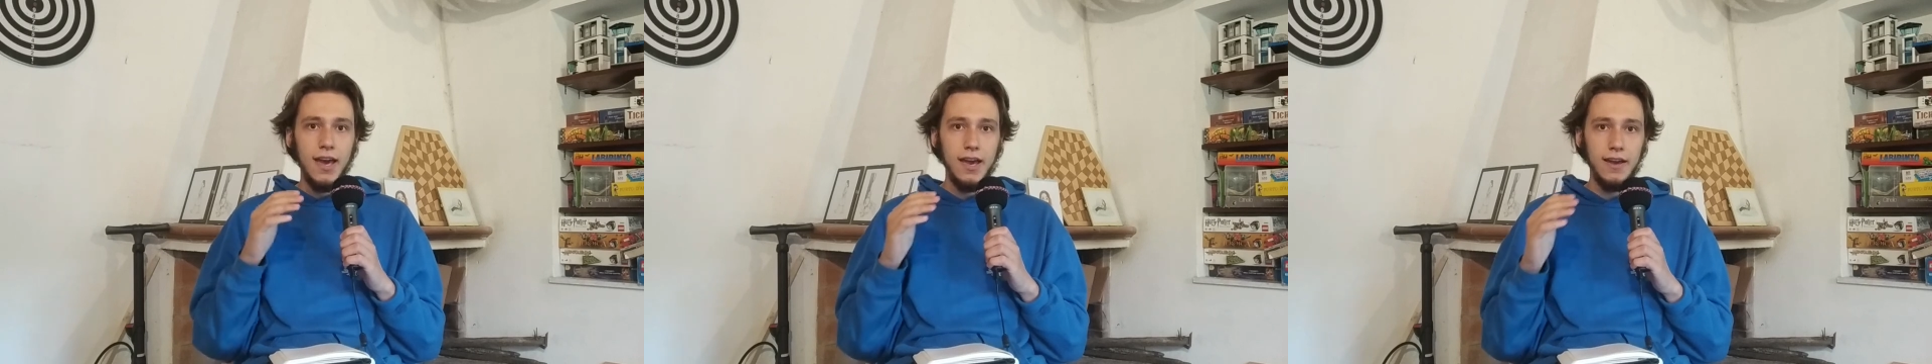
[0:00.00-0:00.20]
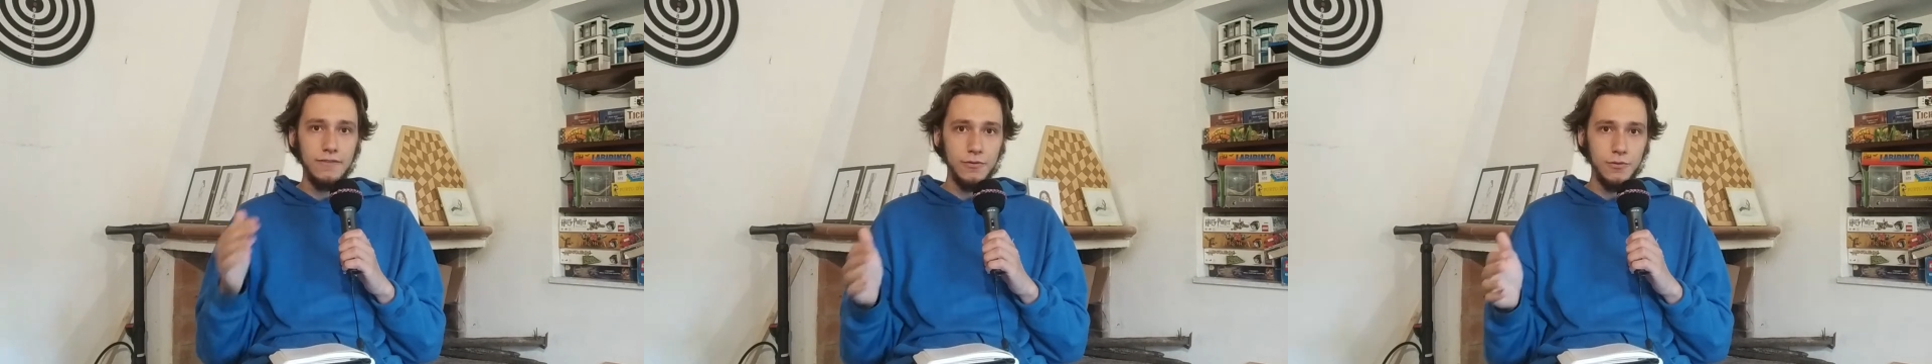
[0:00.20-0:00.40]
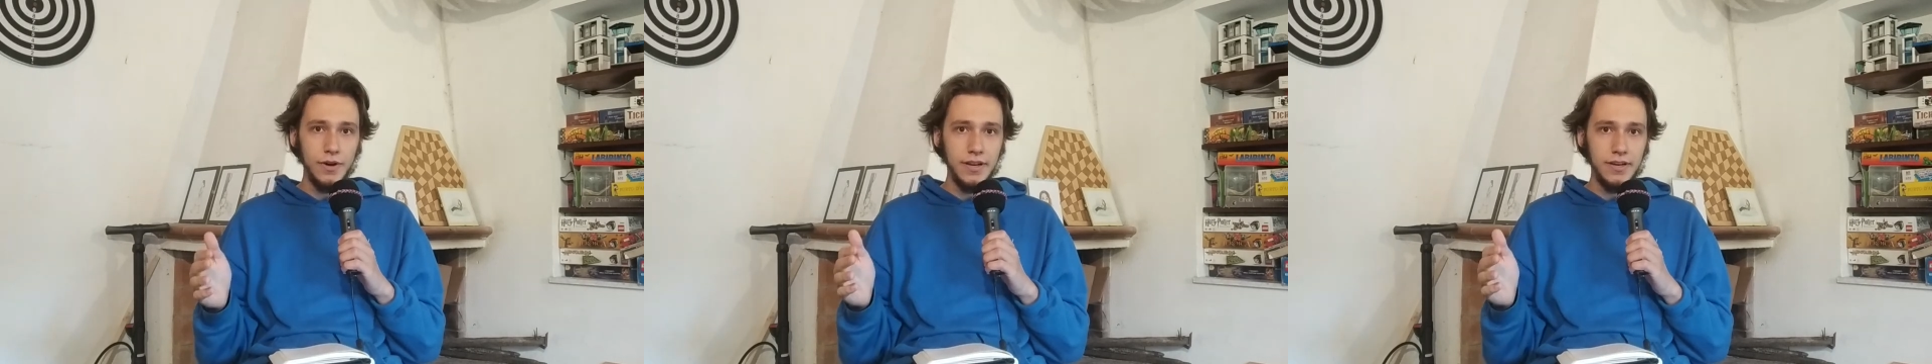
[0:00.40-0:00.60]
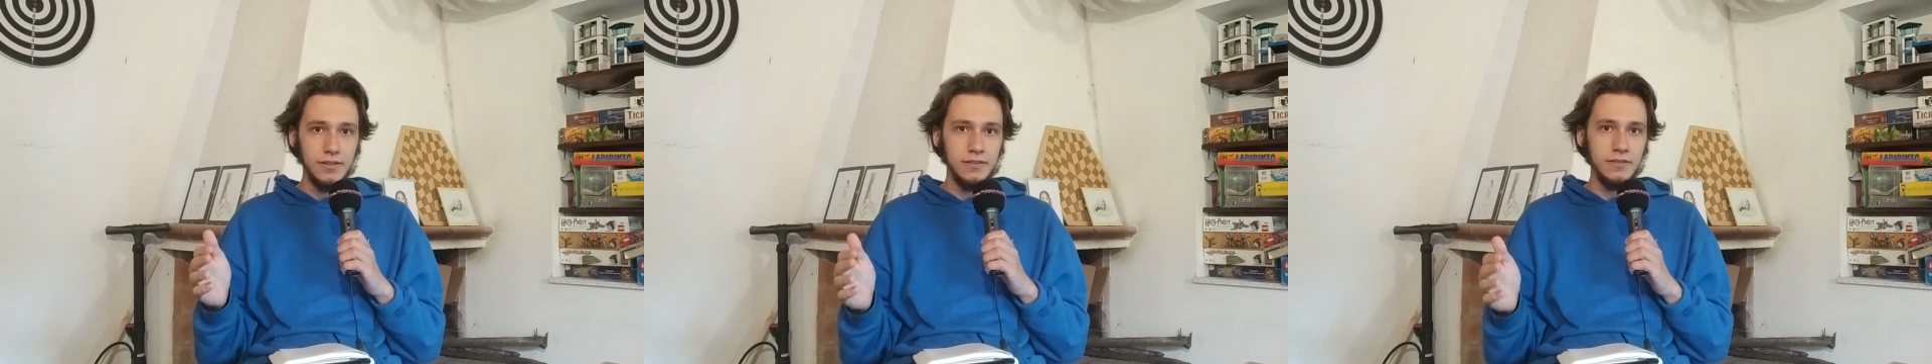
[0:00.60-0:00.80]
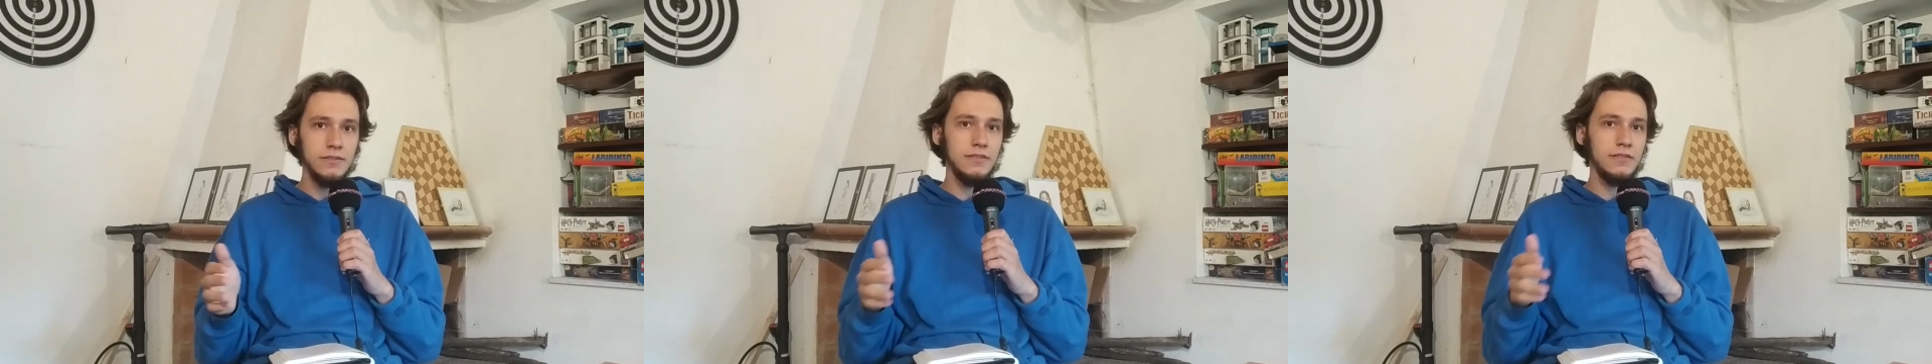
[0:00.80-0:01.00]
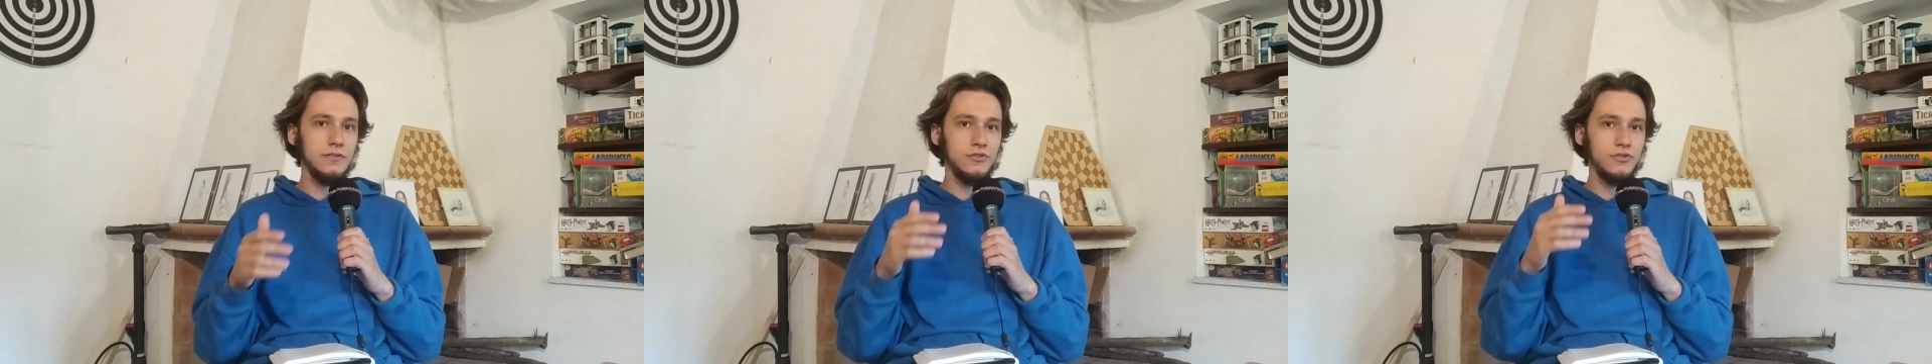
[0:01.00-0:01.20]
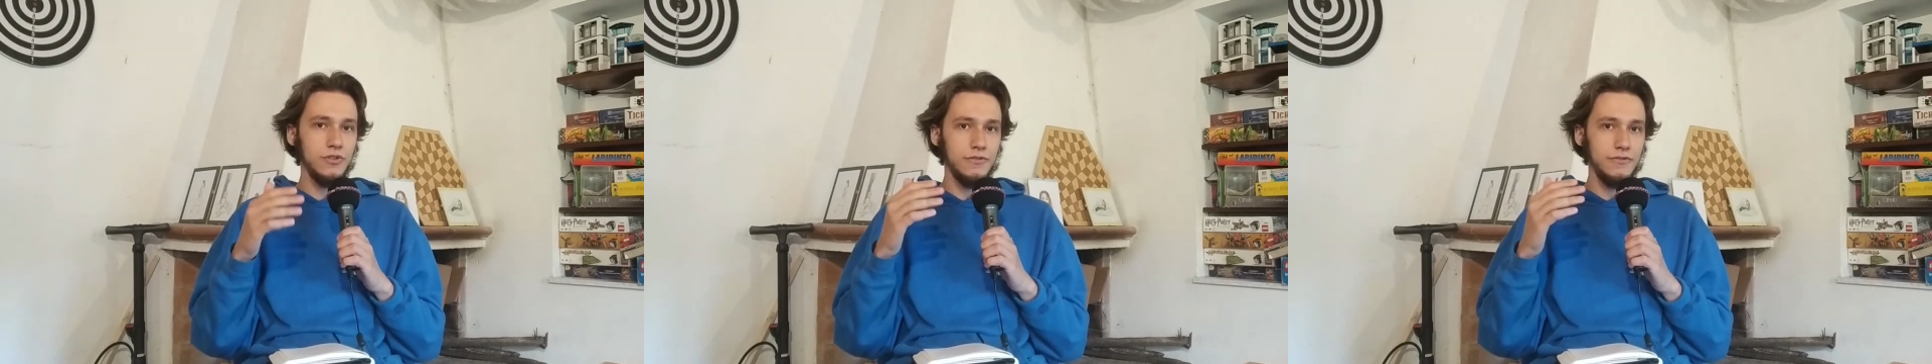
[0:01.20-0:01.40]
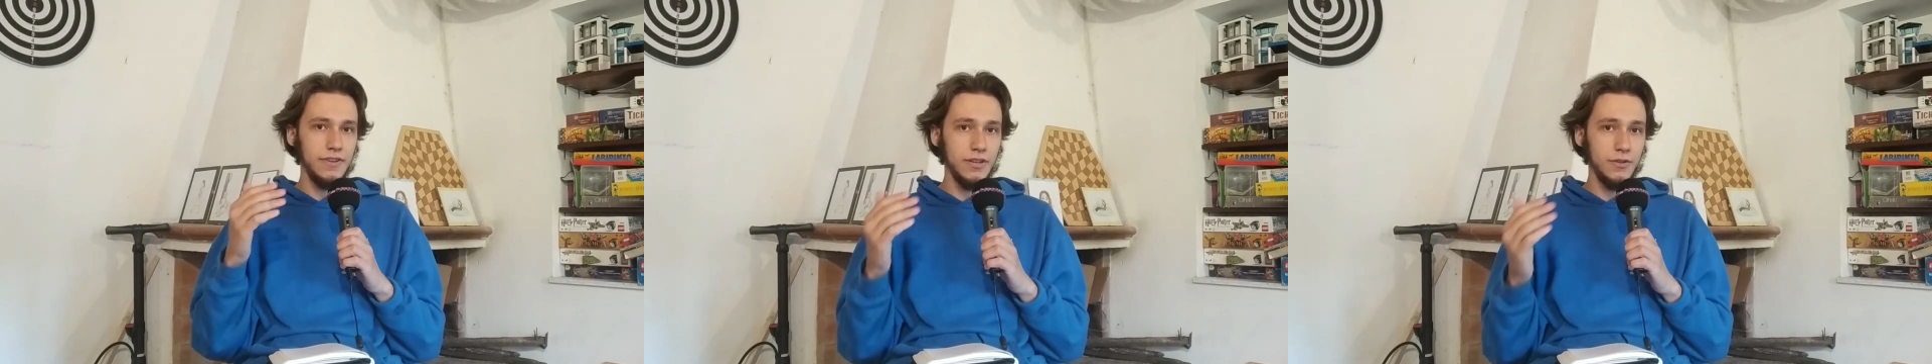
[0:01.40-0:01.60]
Everyone
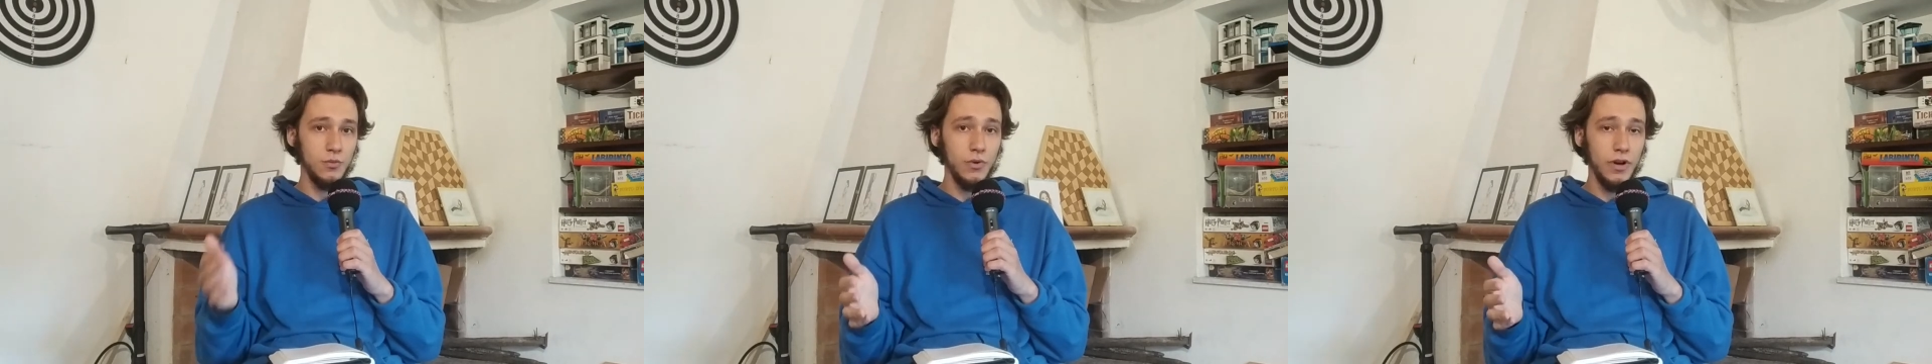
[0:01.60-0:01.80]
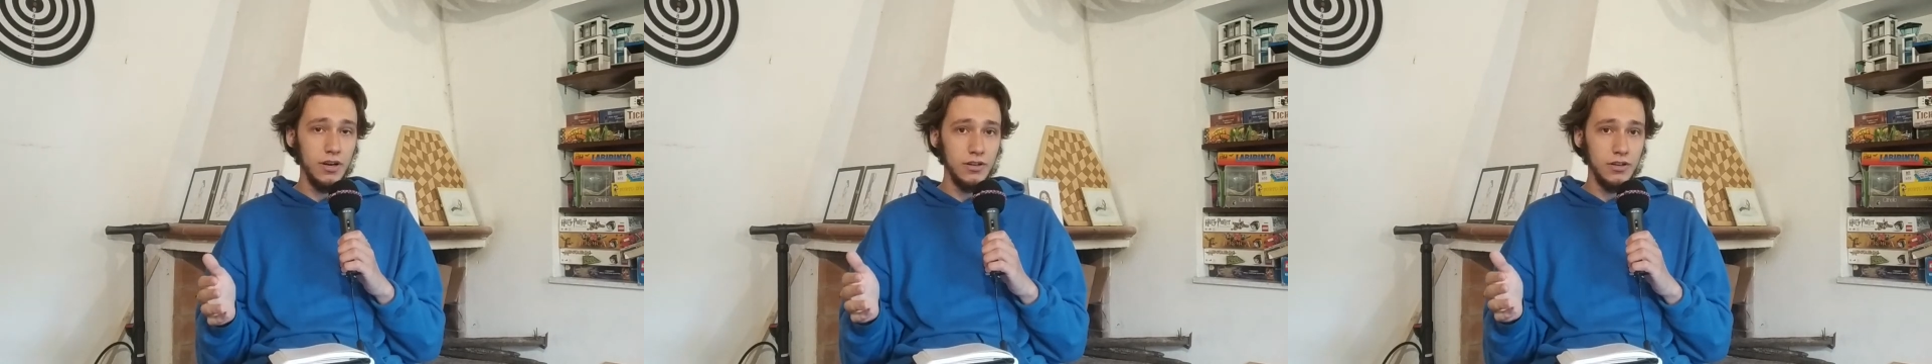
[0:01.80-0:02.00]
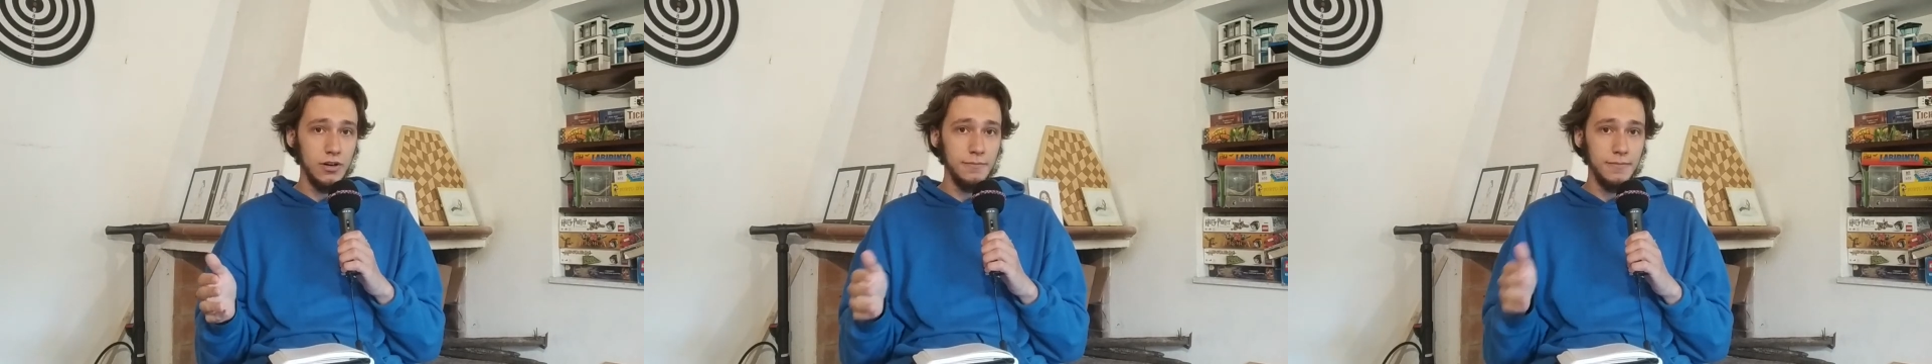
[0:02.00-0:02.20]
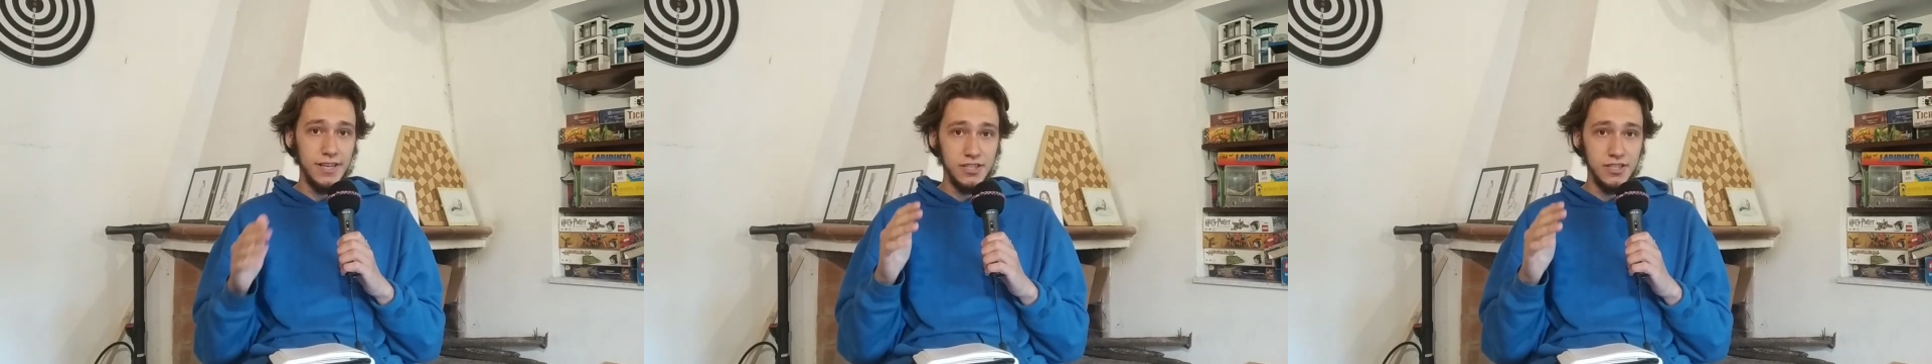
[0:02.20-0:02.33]
should feel welcome,